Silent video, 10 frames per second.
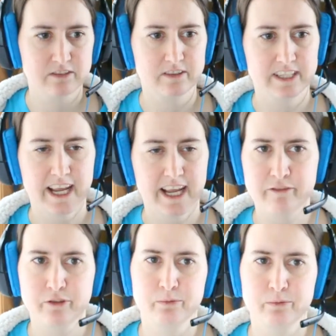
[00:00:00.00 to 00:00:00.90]

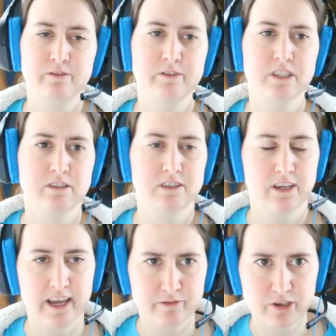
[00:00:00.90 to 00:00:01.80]
after
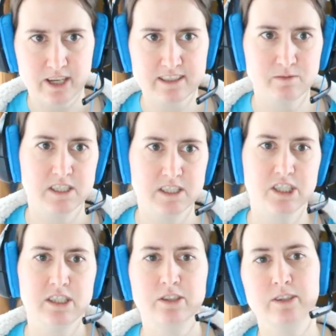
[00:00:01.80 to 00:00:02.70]
after you guys finish
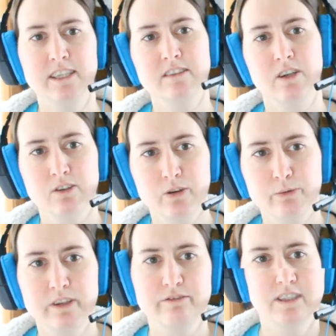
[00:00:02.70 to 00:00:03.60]
here, you guys can all go to
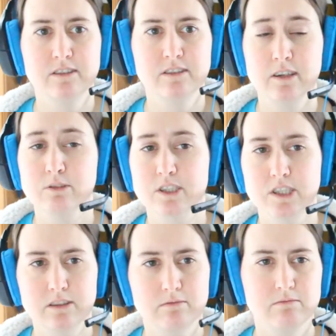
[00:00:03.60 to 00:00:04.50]
Real Fish Talk,
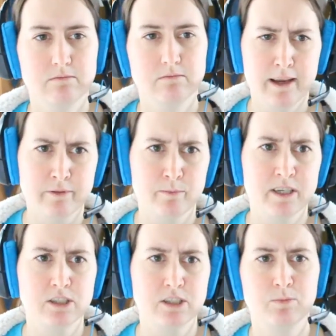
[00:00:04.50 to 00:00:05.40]
which everybody
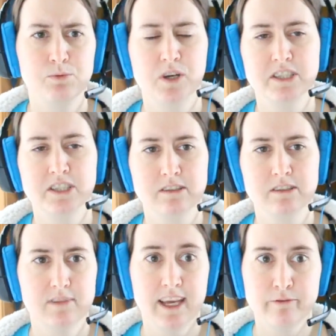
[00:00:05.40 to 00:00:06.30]
should be watching.
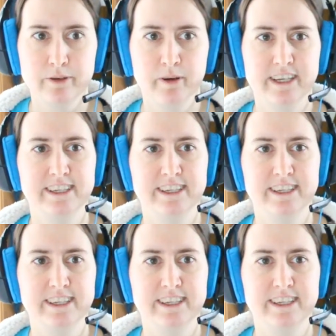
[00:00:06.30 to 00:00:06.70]
Everybody.